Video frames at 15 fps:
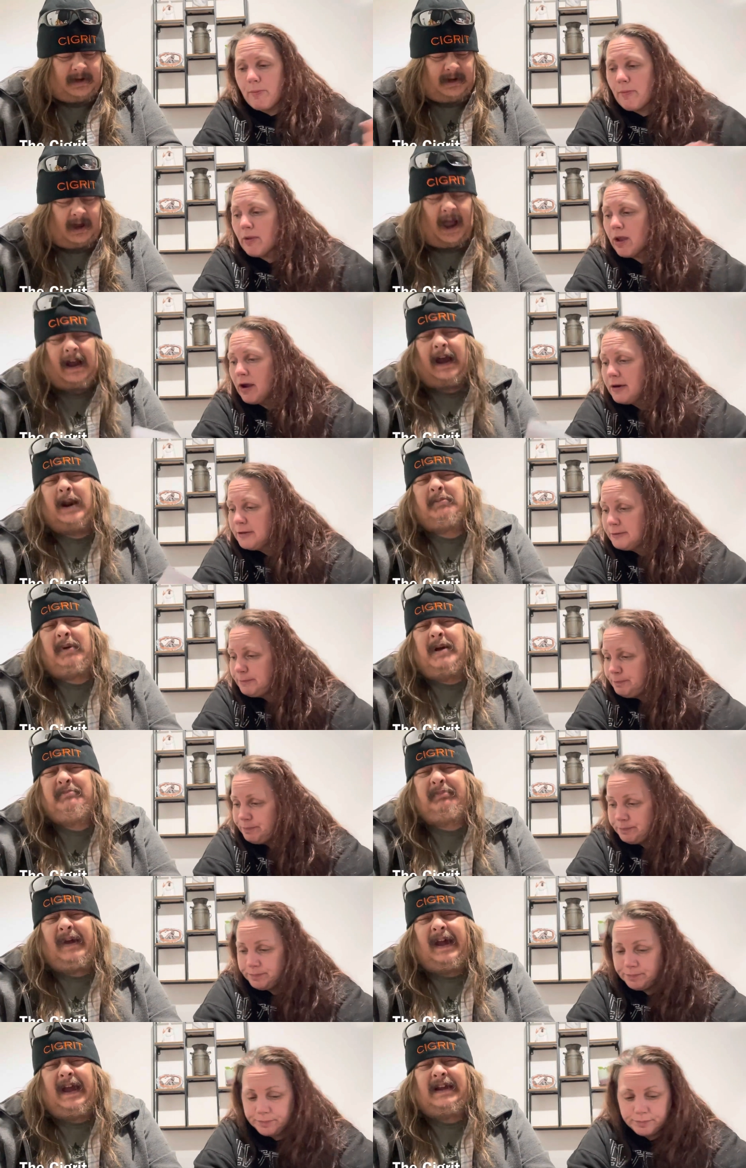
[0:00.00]
Speaker 1: I gotta buy
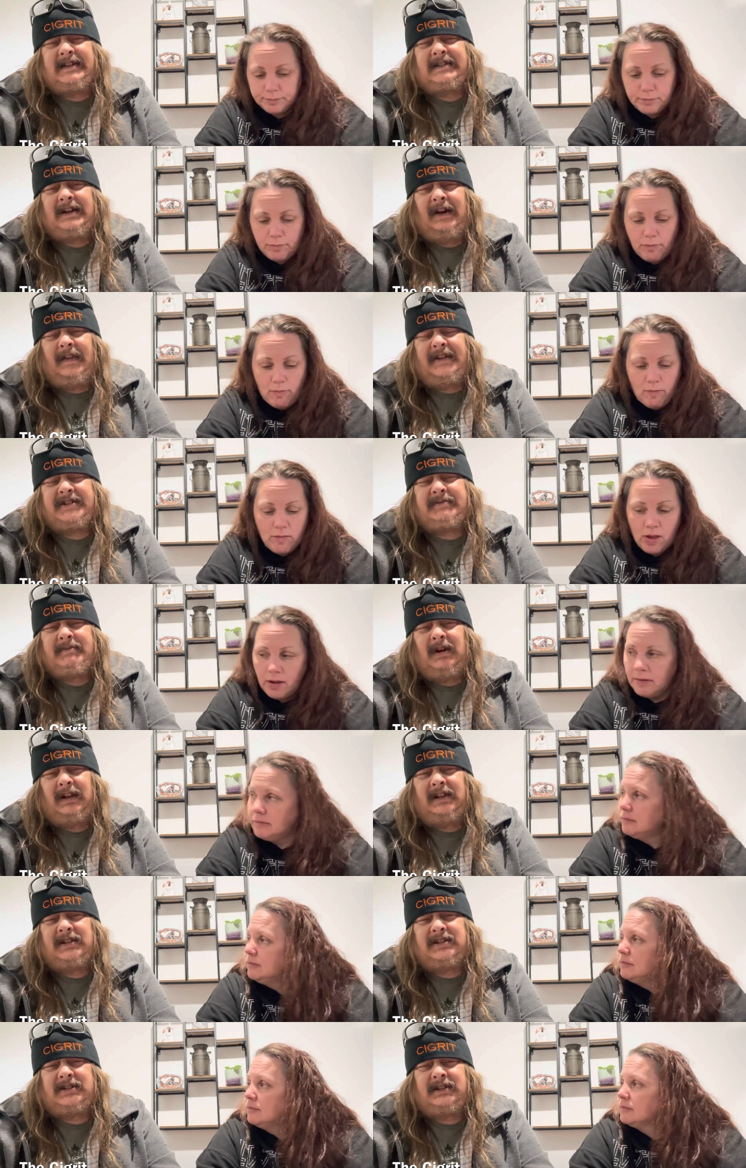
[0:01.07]
bags now that smell
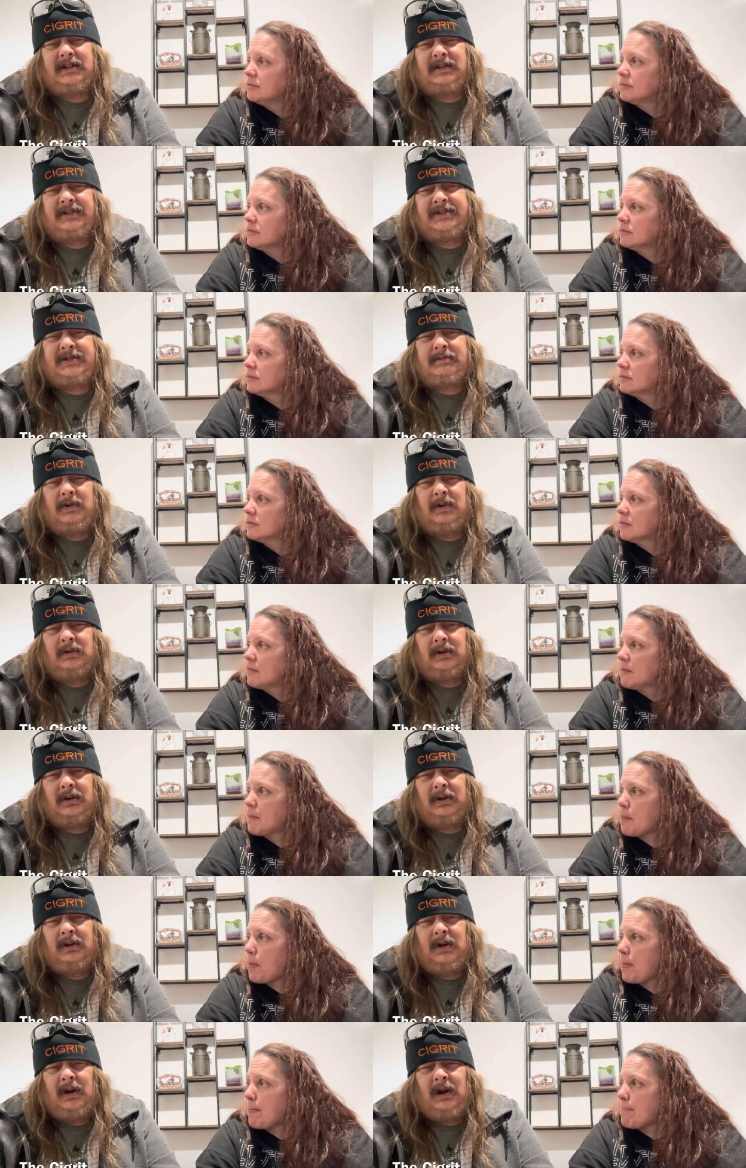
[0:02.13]
like cigarette smoke.
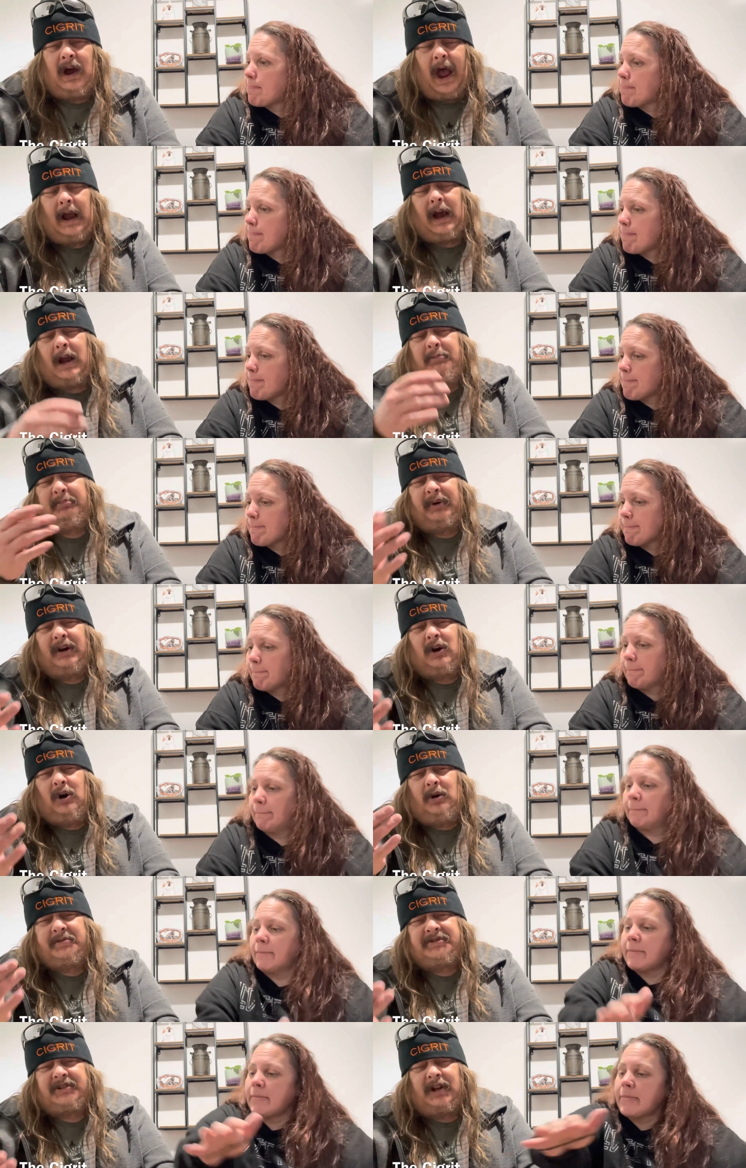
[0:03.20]
I gotta bring
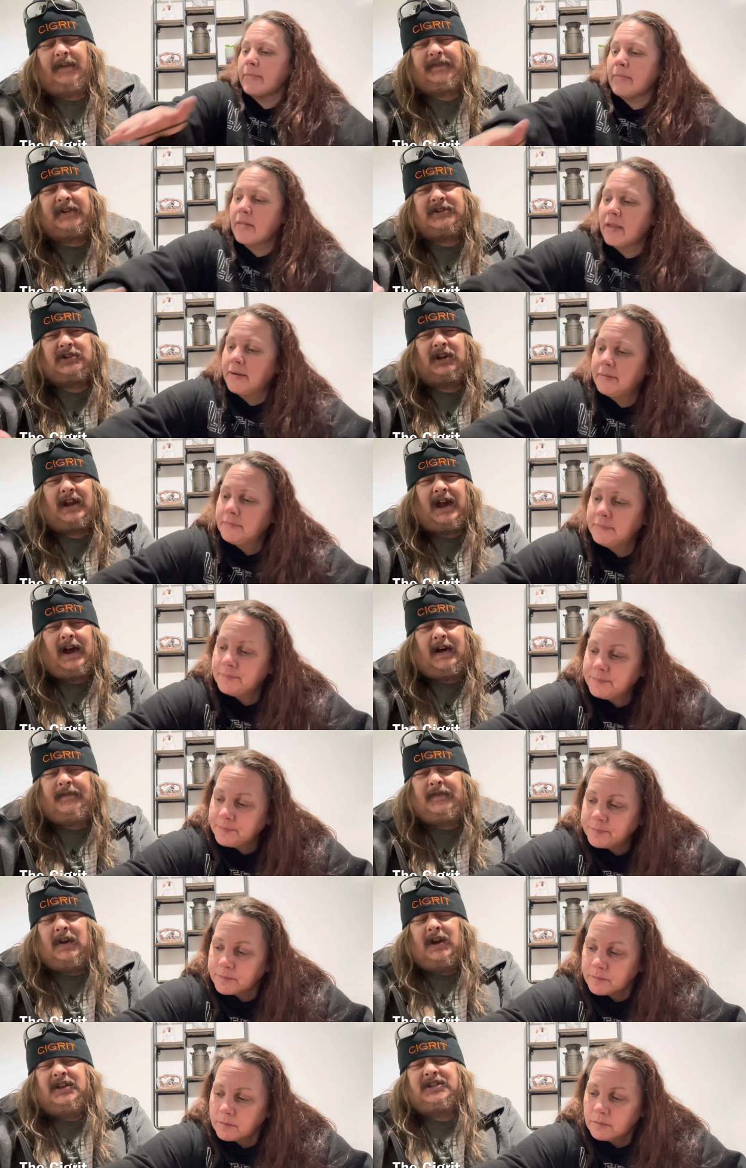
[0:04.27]
home stuff that's gonna
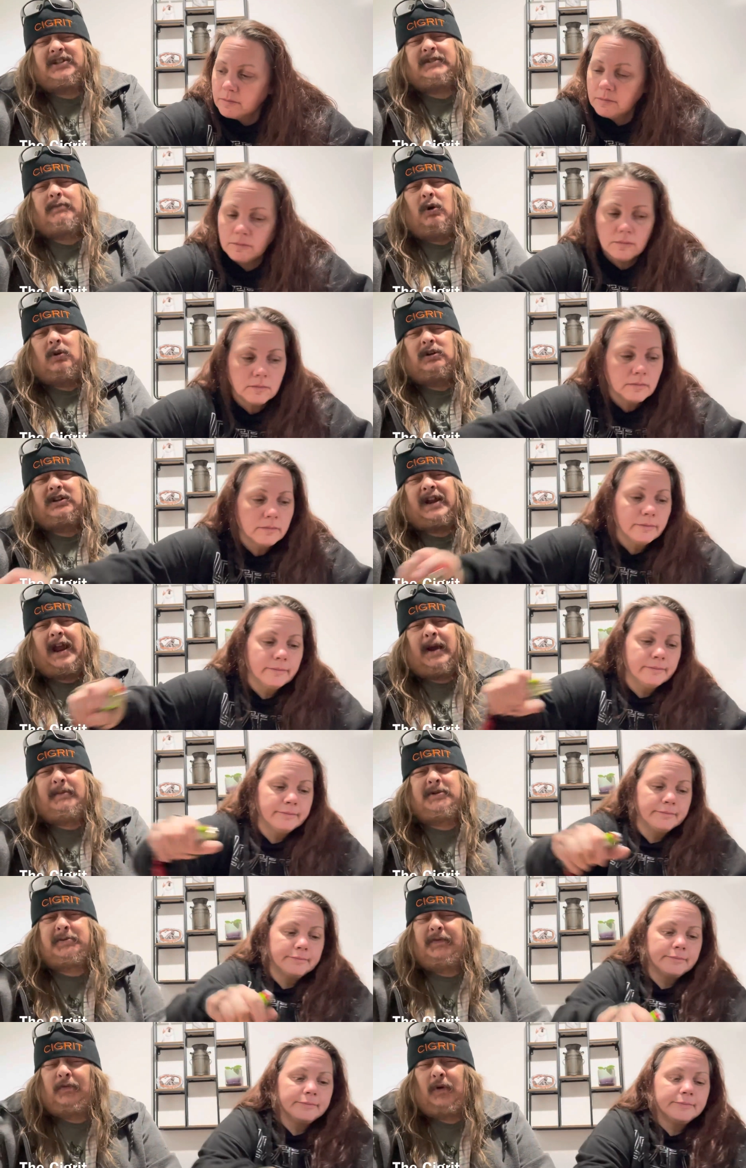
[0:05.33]
have smoke
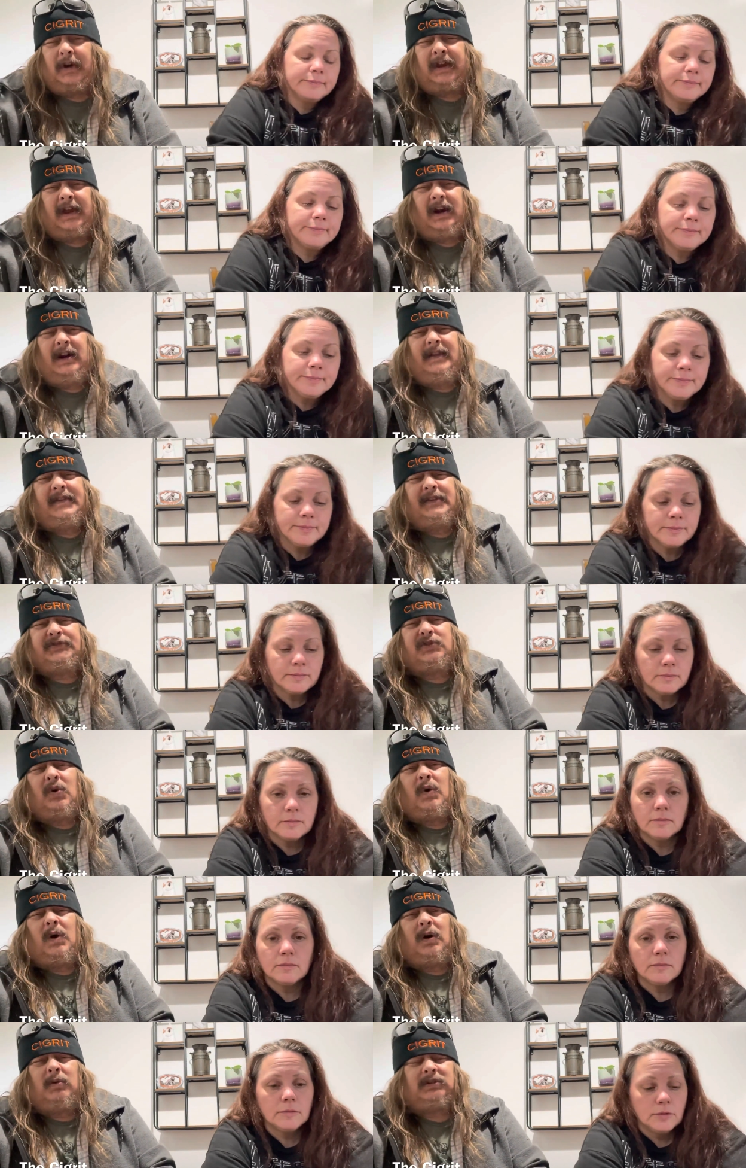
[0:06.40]
damage before I get it in the
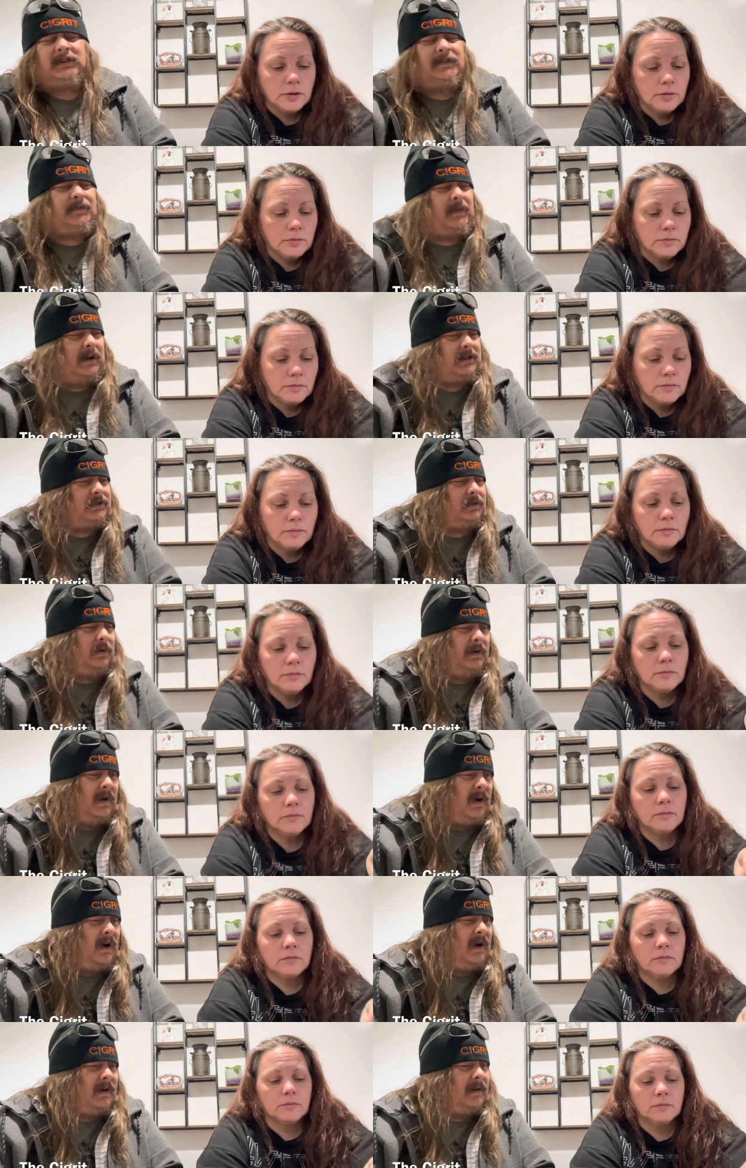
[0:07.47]
door. What the fuck's going
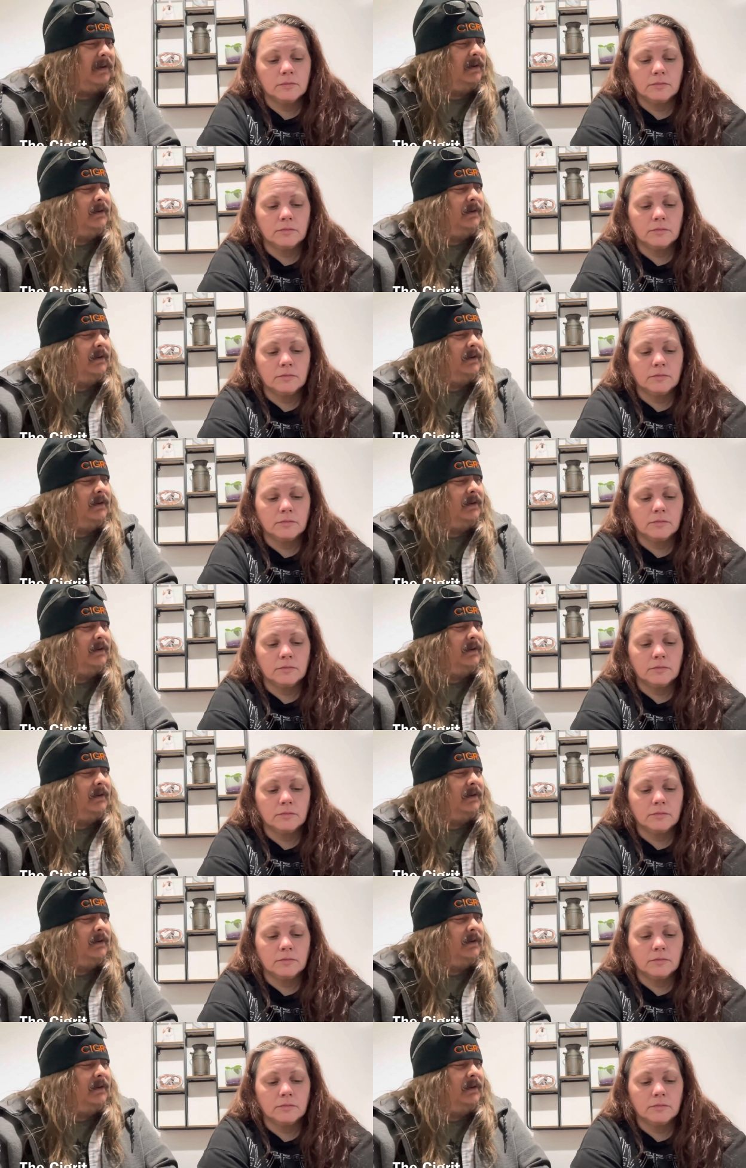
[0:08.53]
on?